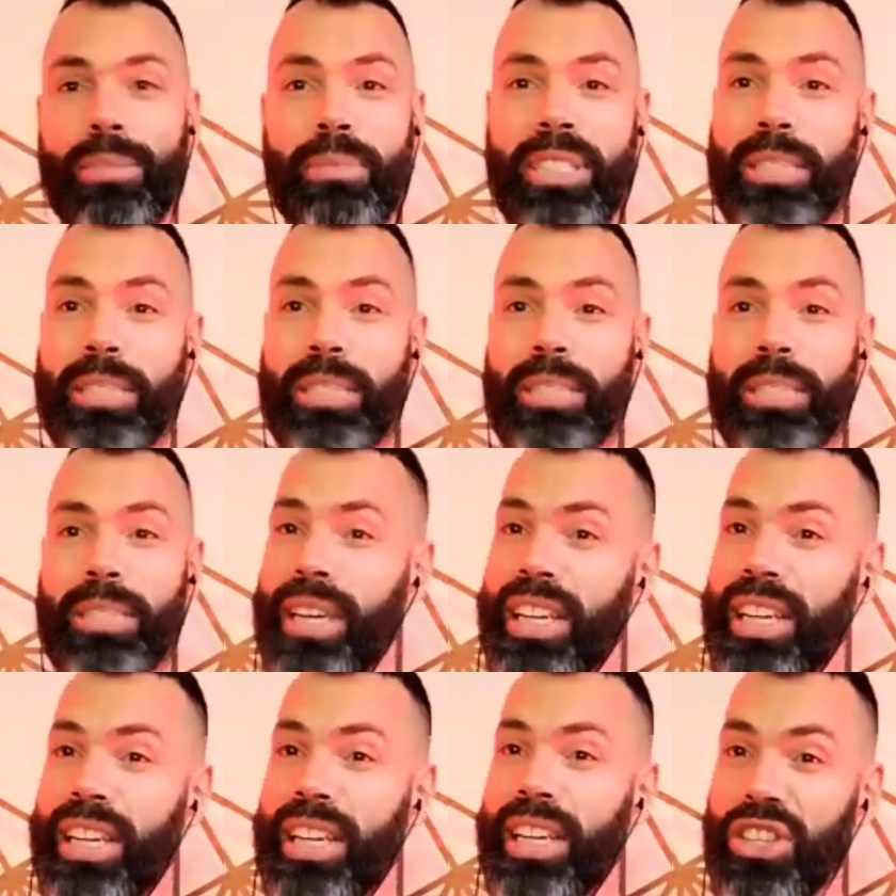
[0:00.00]
is
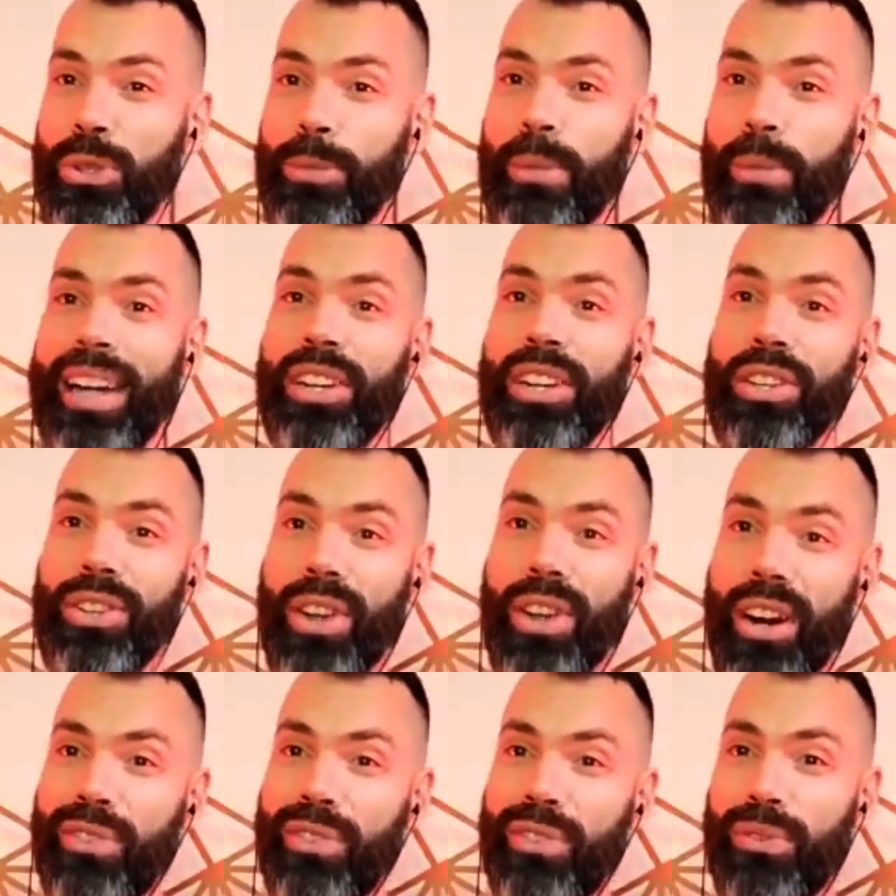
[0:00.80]
being used by the
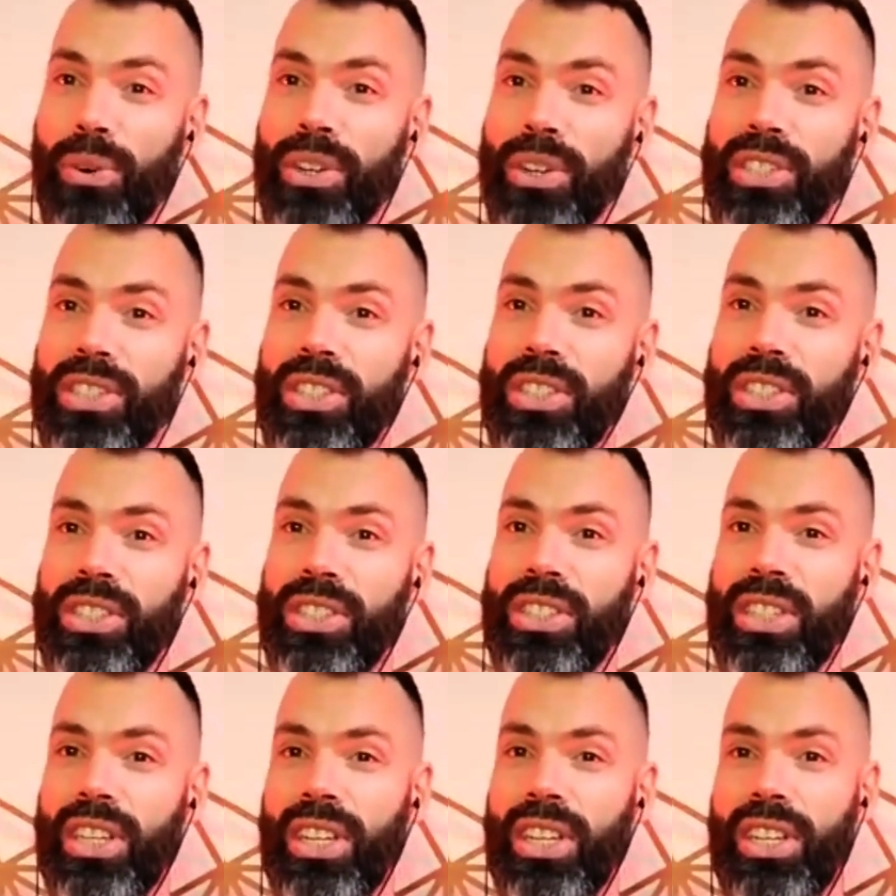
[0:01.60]
dark
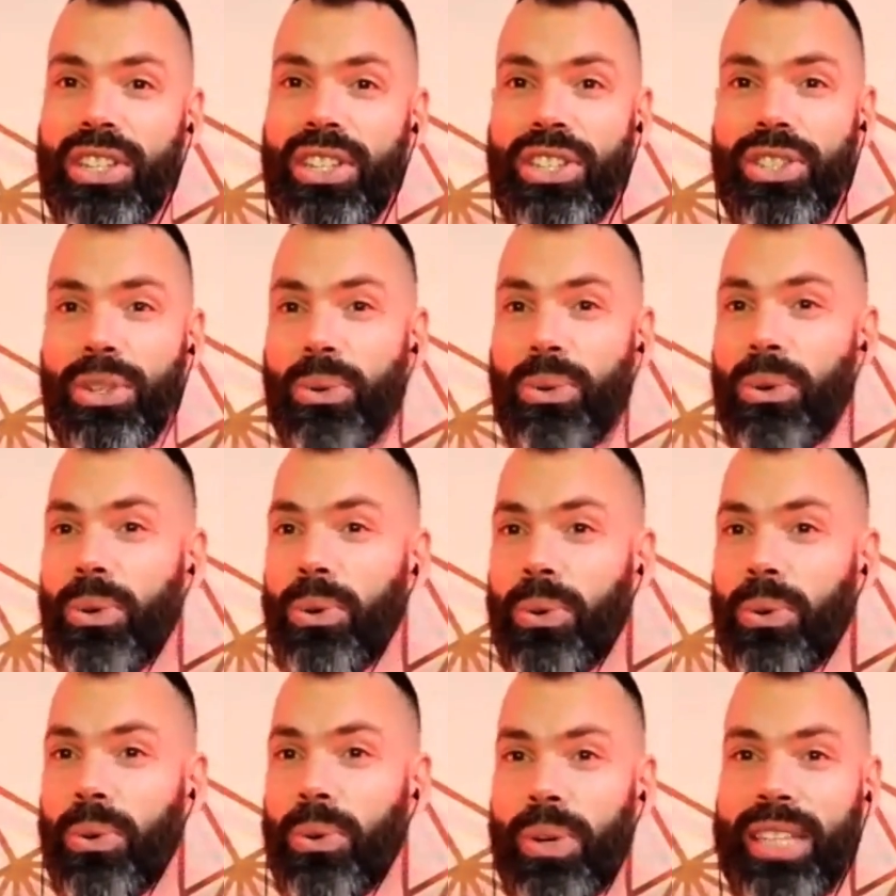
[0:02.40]
forces.
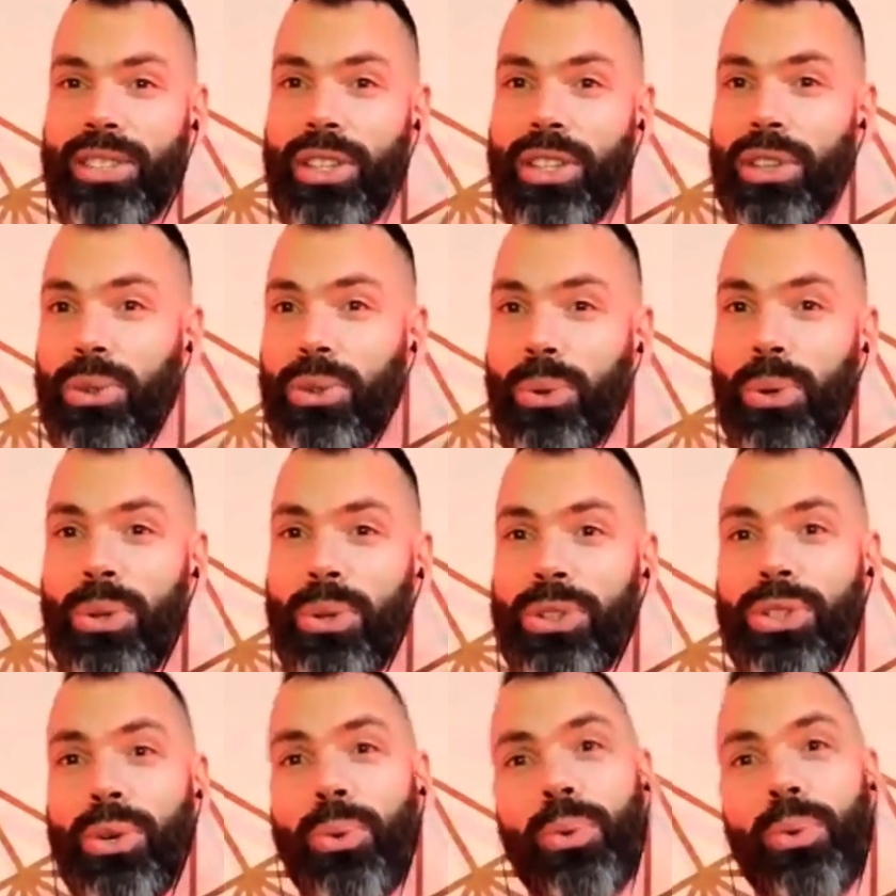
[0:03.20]
So it's a tool.
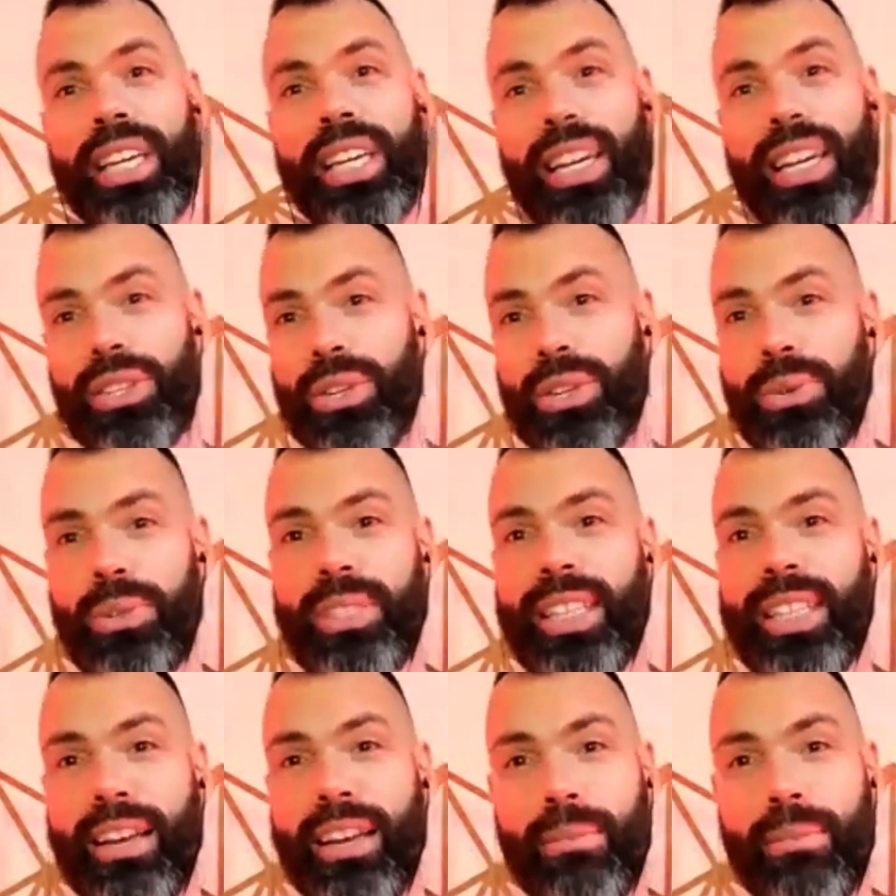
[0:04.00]
So we can
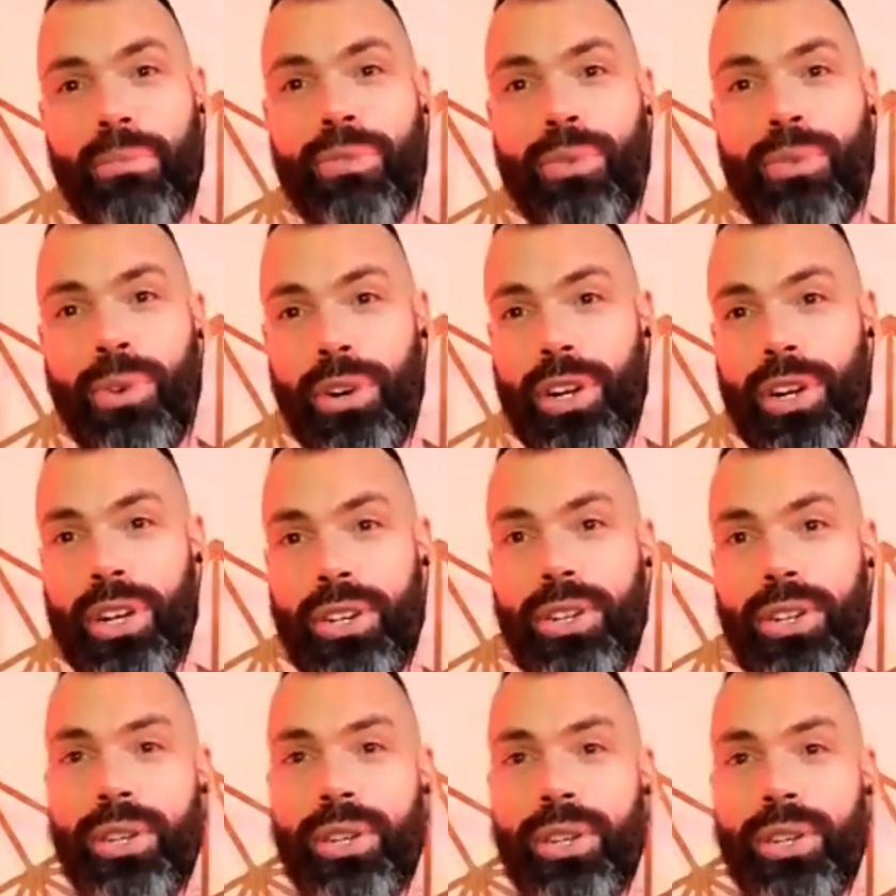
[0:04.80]
use them for the
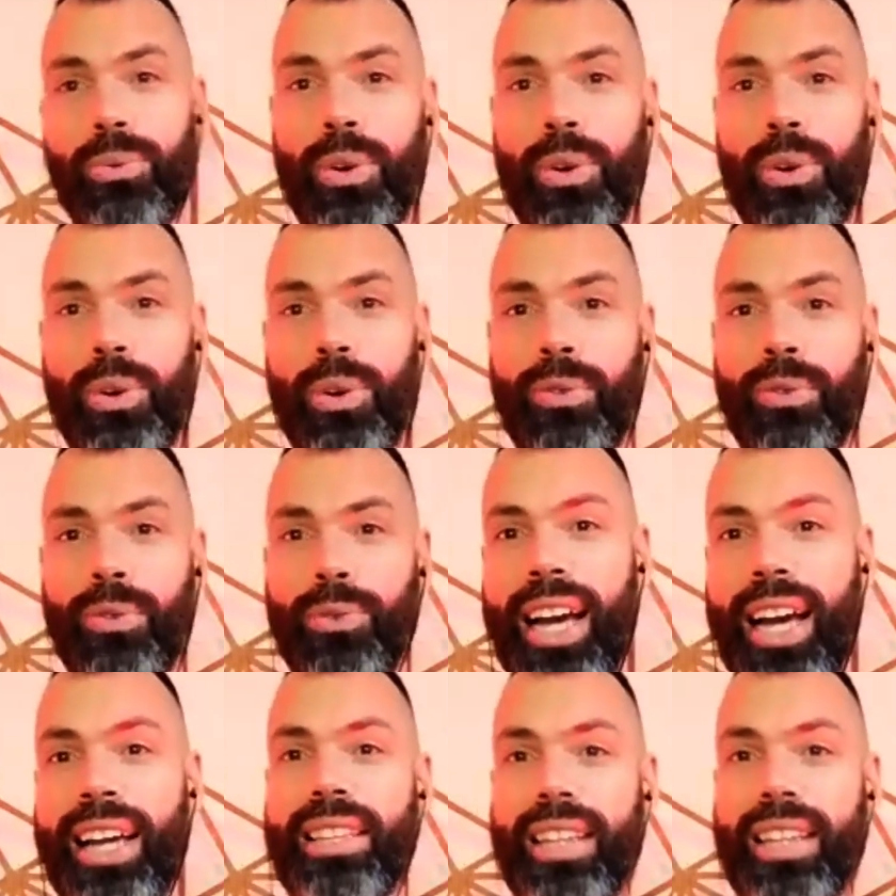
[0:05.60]
good, for the
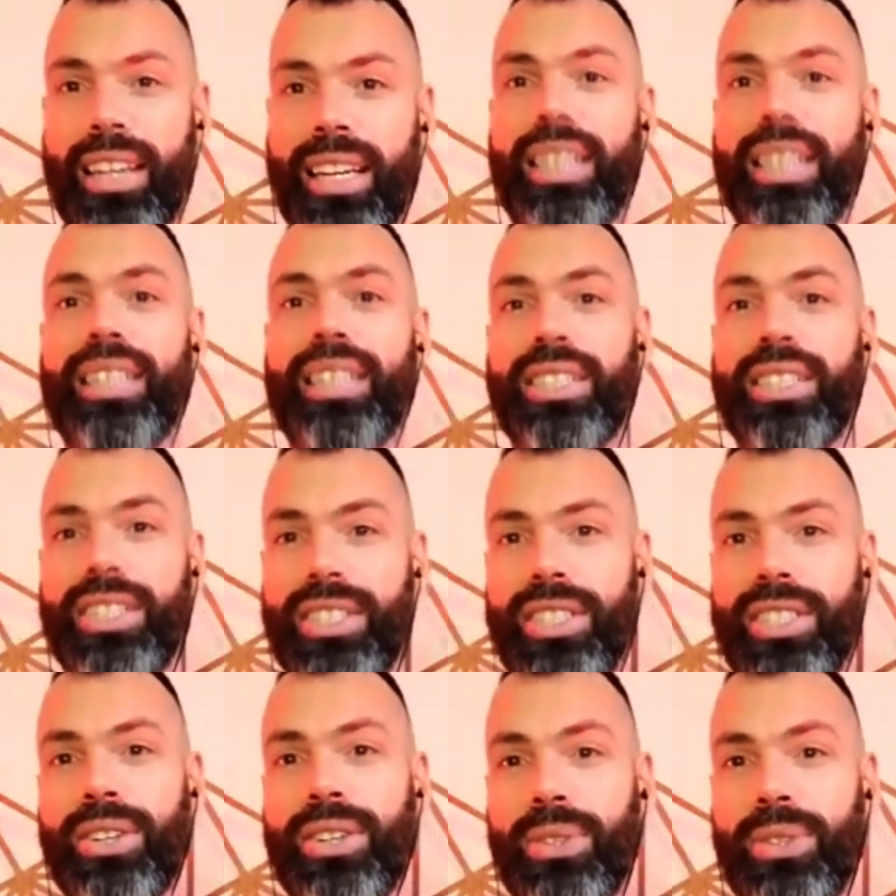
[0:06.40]
light.
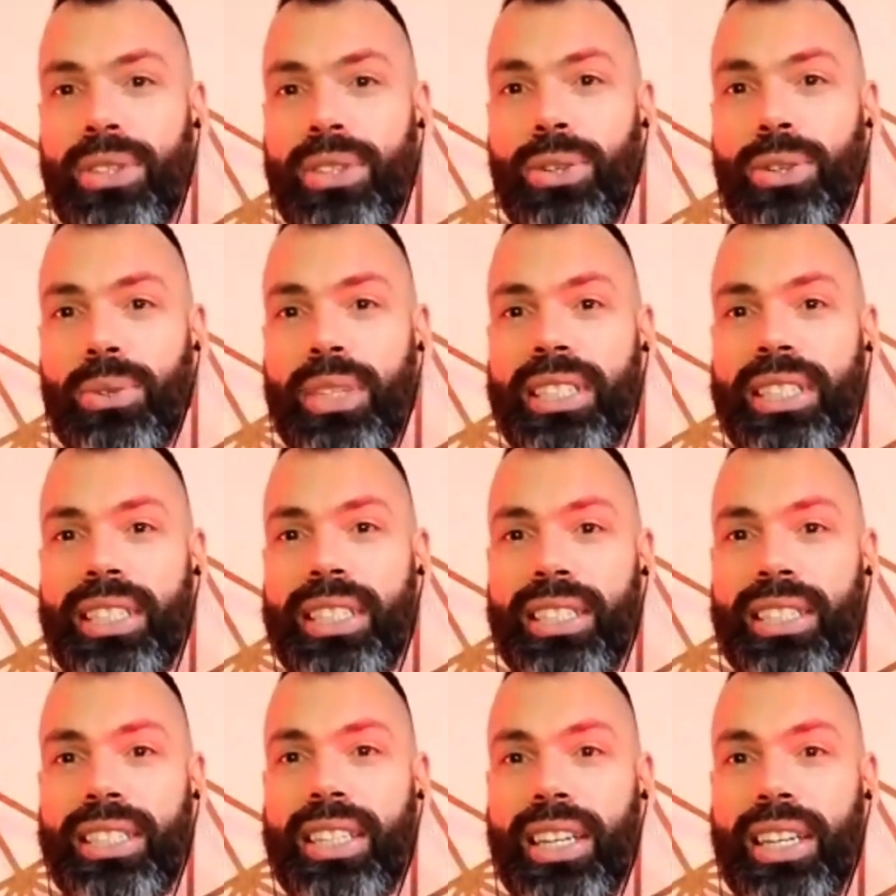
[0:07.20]
So this is